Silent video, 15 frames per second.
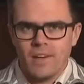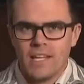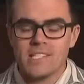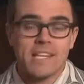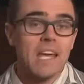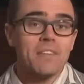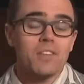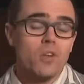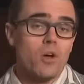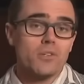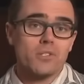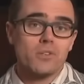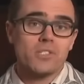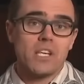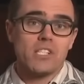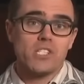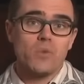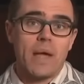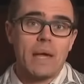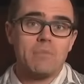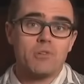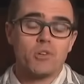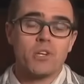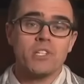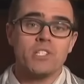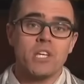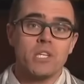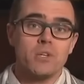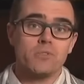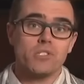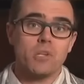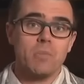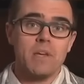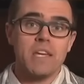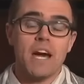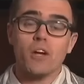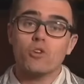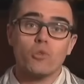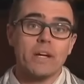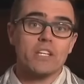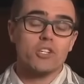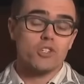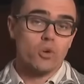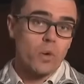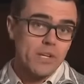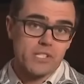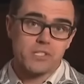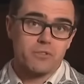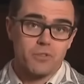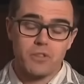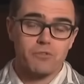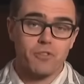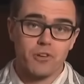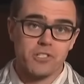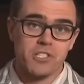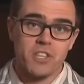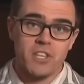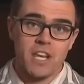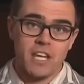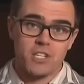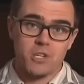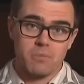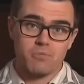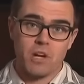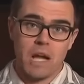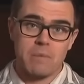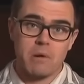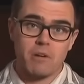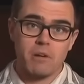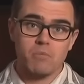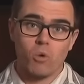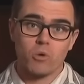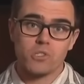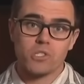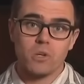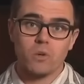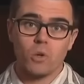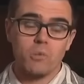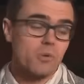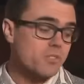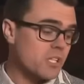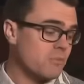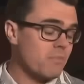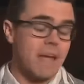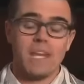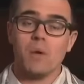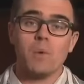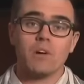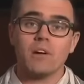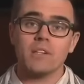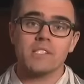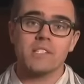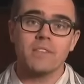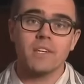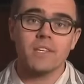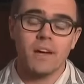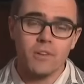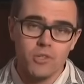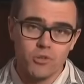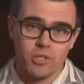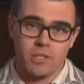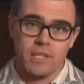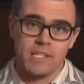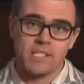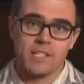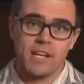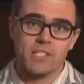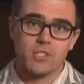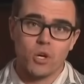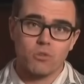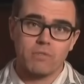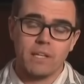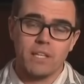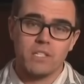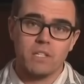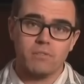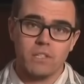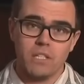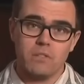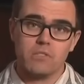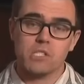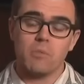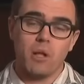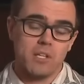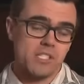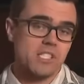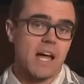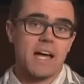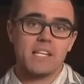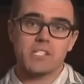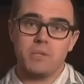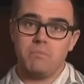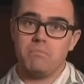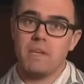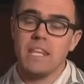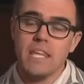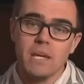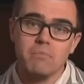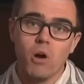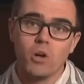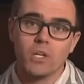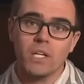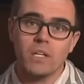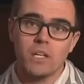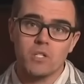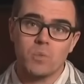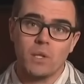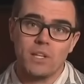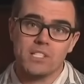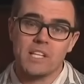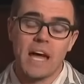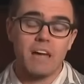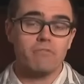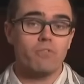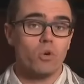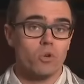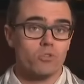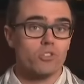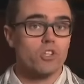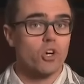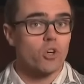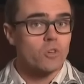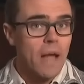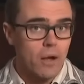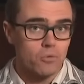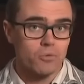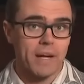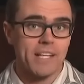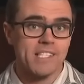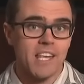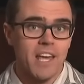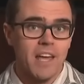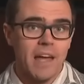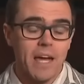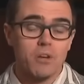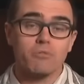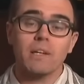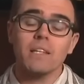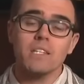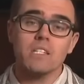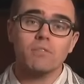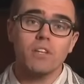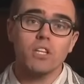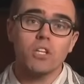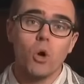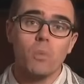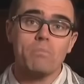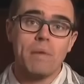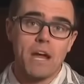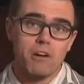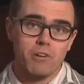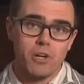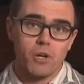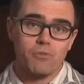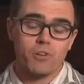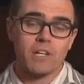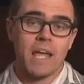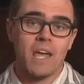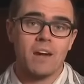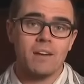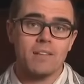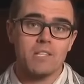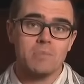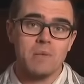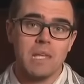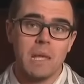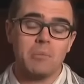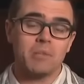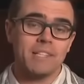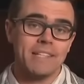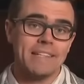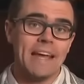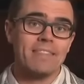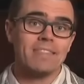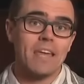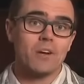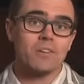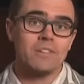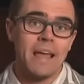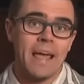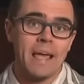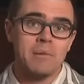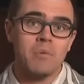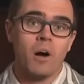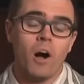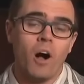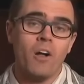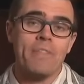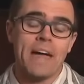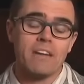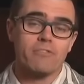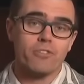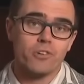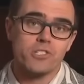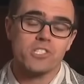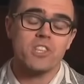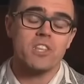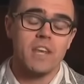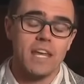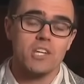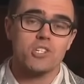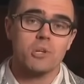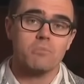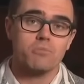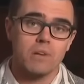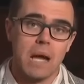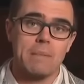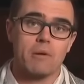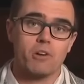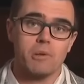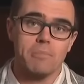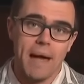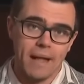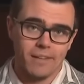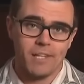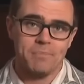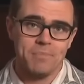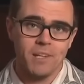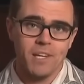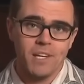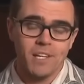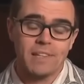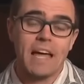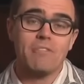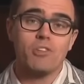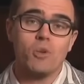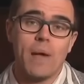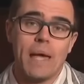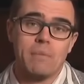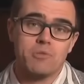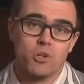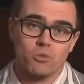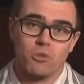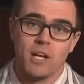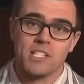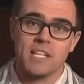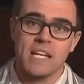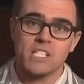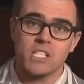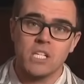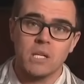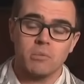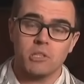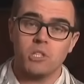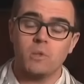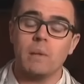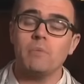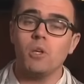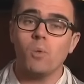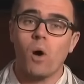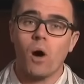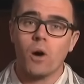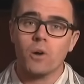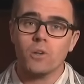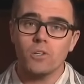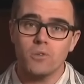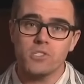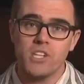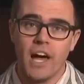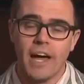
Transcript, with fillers: And Scanlon also says New Hampshire continues to be a great choice for the first in the nation primary, more so almost than anywhere else in the country. He cites our relatively small size and media market, as well as high voter turnout rates, and a relatively low barrier for candidates being able to get their name on that first in the nation primary ballot. Live in New Hampshire, Ross Ketschke, WMUR News